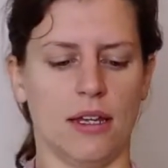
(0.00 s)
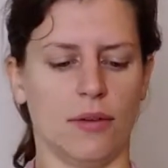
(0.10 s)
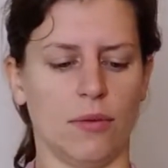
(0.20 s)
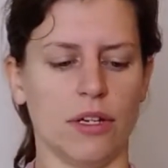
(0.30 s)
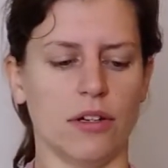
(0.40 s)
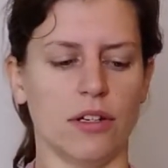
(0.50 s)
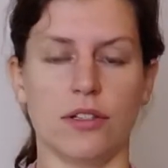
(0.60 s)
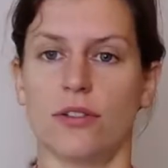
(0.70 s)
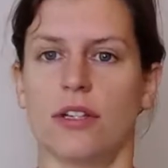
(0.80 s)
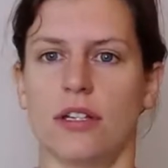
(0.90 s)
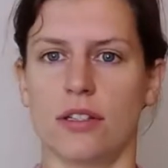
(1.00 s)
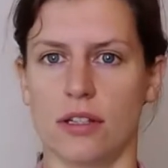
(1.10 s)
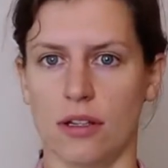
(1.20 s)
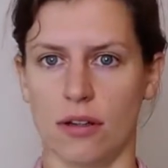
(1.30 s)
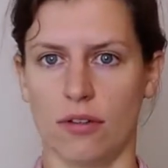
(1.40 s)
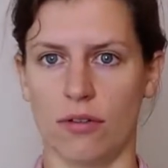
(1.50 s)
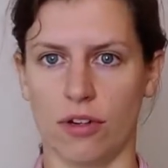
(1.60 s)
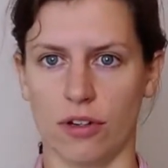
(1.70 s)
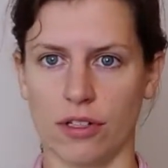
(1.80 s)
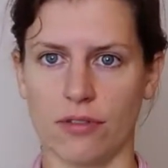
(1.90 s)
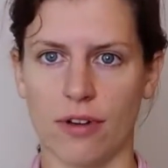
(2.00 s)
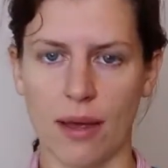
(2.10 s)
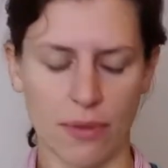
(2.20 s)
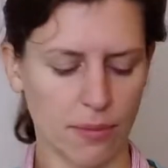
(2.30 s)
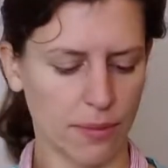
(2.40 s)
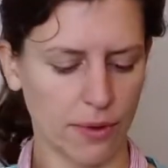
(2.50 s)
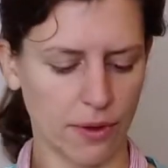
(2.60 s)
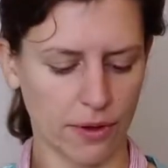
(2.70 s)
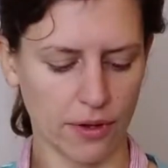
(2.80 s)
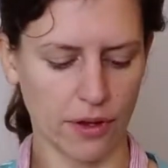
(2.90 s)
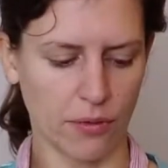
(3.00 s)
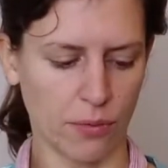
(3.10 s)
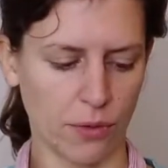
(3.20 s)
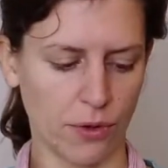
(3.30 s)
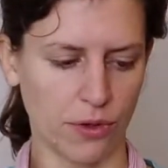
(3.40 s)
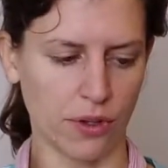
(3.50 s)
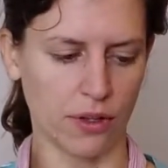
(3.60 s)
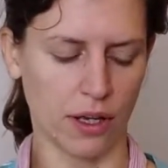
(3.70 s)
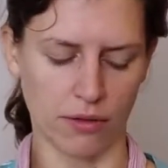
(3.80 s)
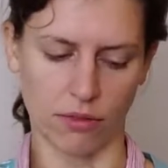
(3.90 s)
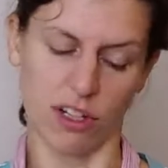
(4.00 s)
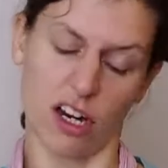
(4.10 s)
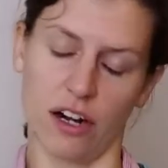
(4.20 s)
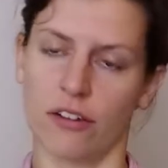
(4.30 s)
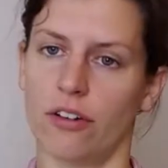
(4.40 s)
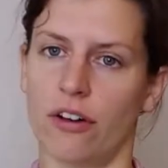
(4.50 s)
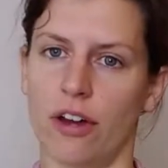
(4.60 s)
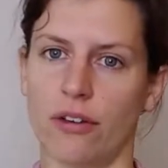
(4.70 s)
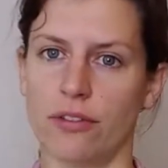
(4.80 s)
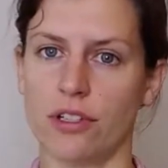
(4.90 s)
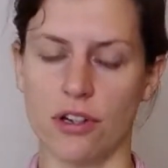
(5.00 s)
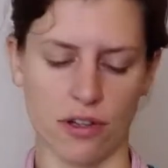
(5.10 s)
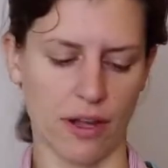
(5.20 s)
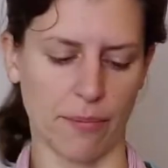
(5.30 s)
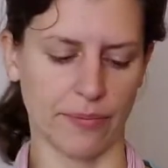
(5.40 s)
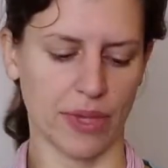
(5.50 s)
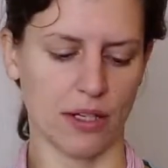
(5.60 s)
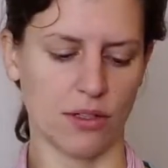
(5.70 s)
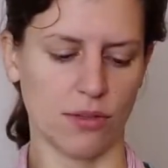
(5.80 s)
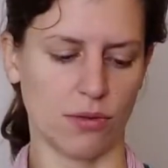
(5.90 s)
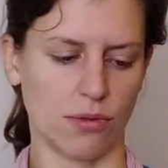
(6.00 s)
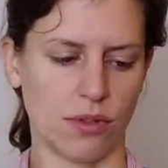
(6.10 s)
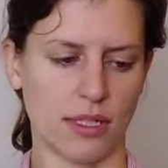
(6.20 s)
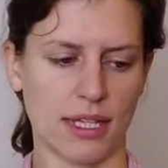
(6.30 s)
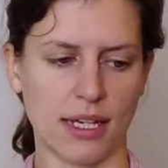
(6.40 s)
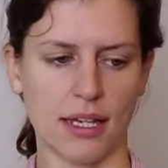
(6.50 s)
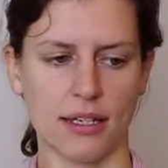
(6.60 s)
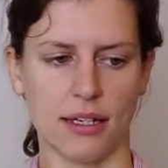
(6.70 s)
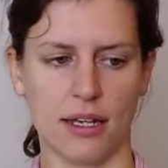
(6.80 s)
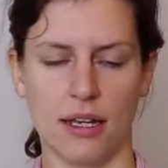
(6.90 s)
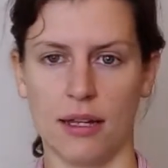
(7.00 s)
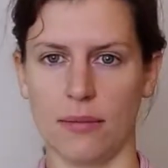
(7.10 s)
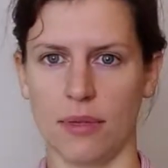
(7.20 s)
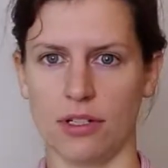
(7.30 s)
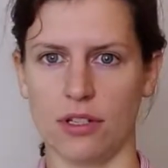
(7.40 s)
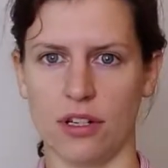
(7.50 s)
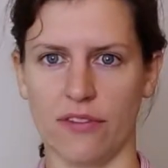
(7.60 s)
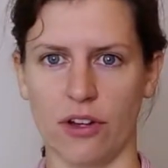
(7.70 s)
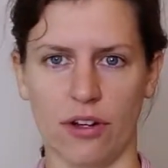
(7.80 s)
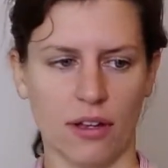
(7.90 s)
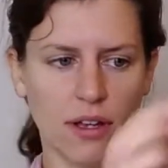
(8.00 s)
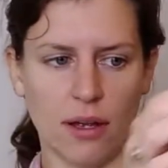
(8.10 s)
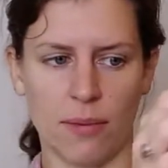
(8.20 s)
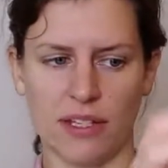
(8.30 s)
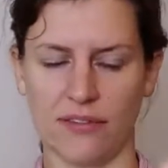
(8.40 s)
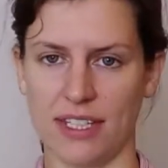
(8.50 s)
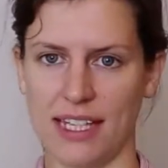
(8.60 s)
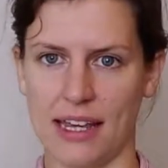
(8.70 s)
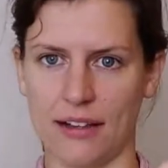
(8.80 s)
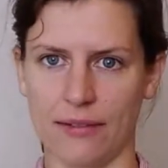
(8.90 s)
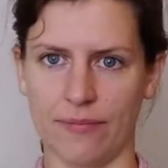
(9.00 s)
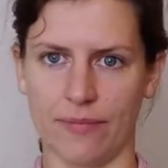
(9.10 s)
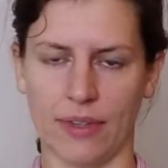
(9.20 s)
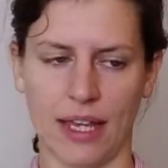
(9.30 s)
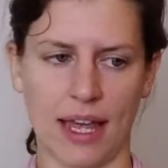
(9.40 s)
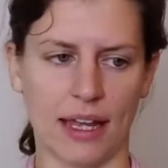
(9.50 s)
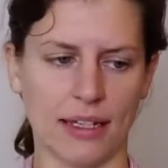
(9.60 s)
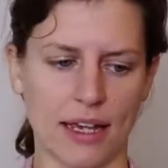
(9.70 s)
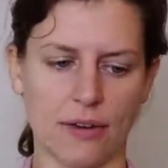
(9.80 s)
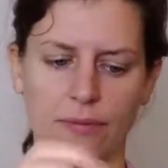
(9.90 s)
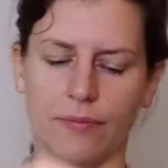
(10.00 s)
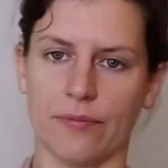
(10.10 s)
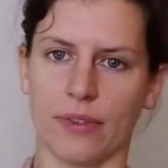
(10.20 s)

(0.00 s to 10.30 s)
And what you're going to do is you're going to wrap the ball of wool or yarn around your thumb. So take it, make sure you've got a bit of a tail hanging down.